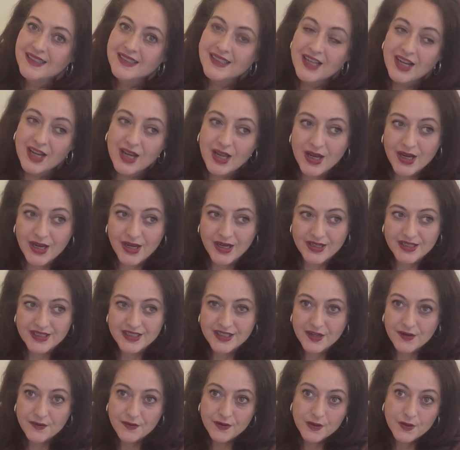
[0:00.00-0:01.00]
client,
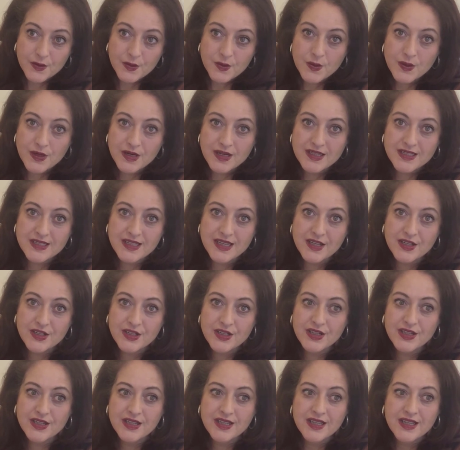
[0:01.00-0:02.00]
every
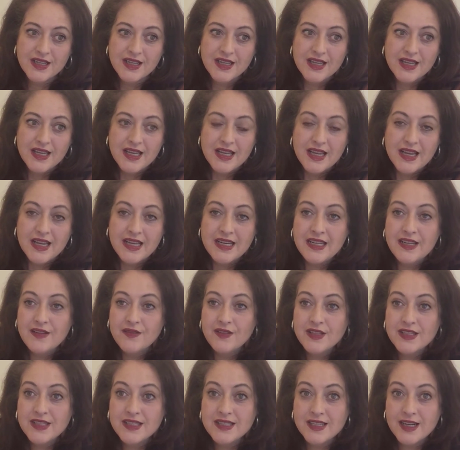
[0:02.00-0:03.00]
organization, and
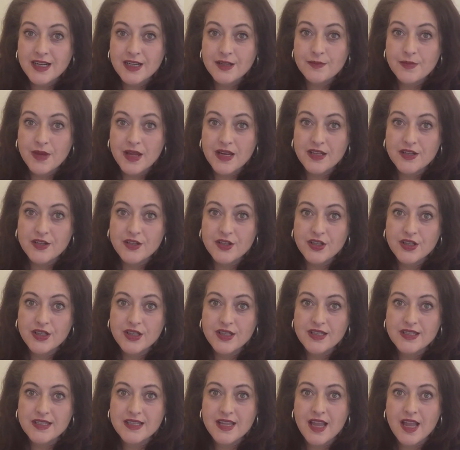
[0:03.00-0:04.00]
even site
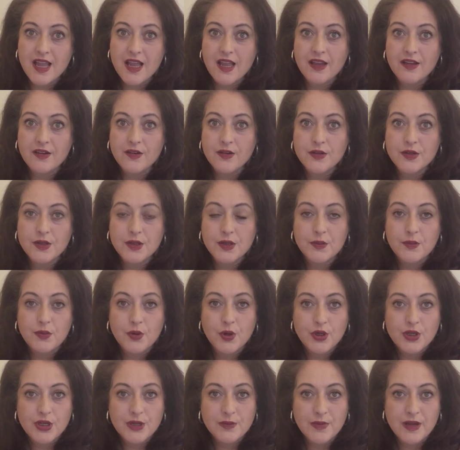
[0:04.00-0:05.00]
managers and
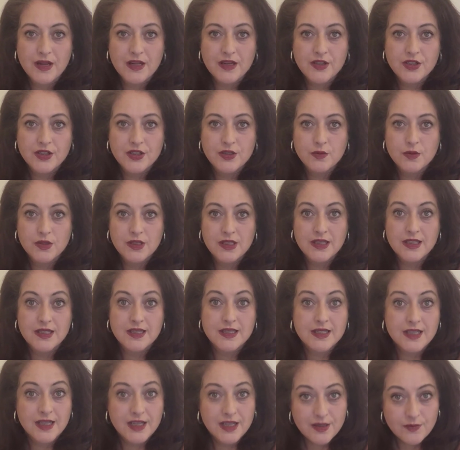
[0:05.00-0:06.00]
project managers within the
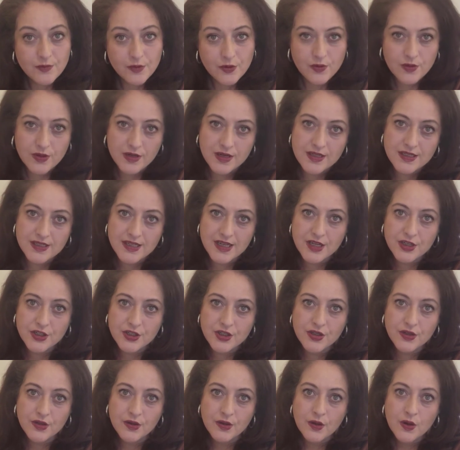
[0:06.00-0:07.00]
same
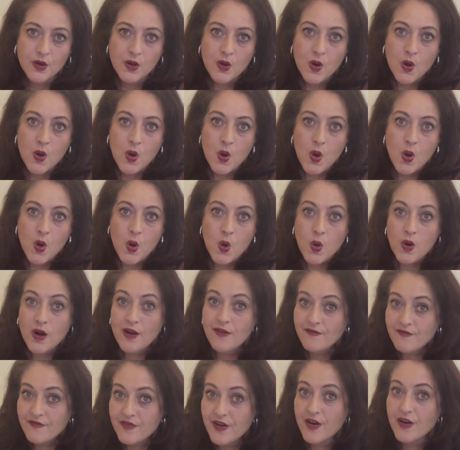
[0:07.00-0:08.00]
organization all
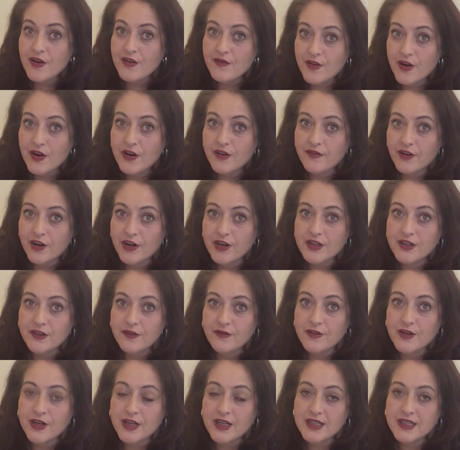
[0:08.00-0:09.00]
have very, very, very
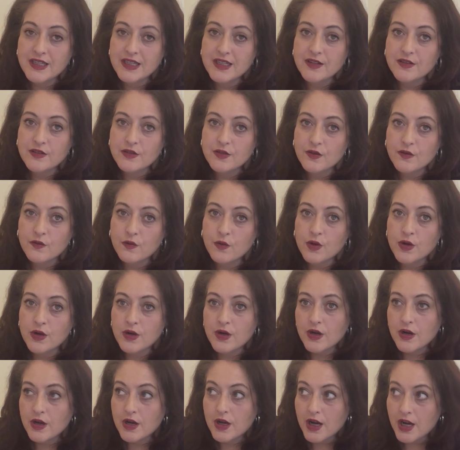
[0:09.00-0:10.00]
different ideas of what
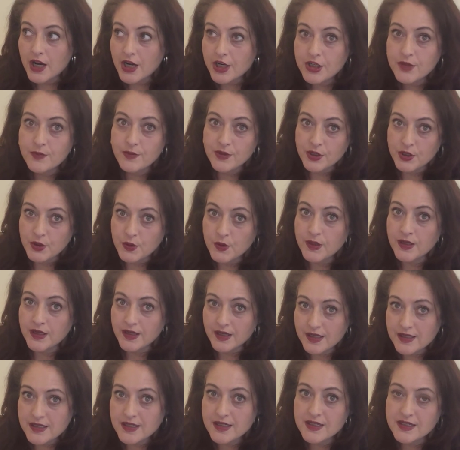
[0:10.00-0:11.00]
I should be doing
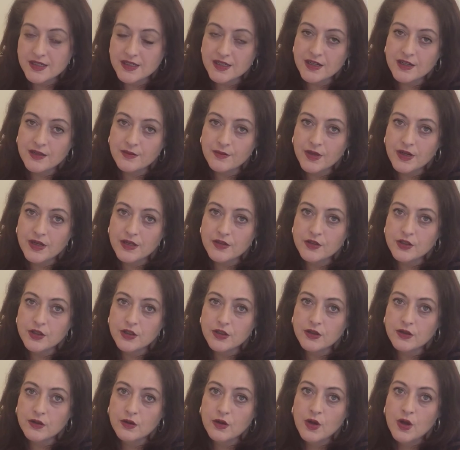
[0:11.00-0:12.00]
as a design
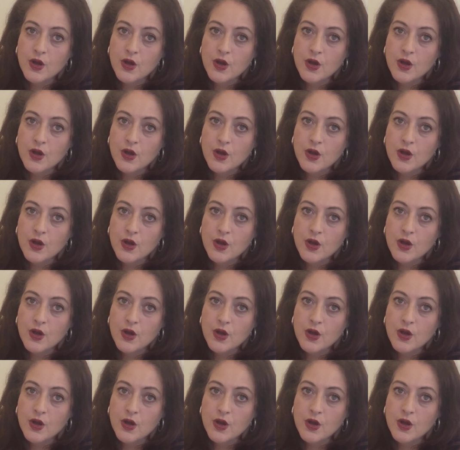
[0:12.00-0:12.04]
manager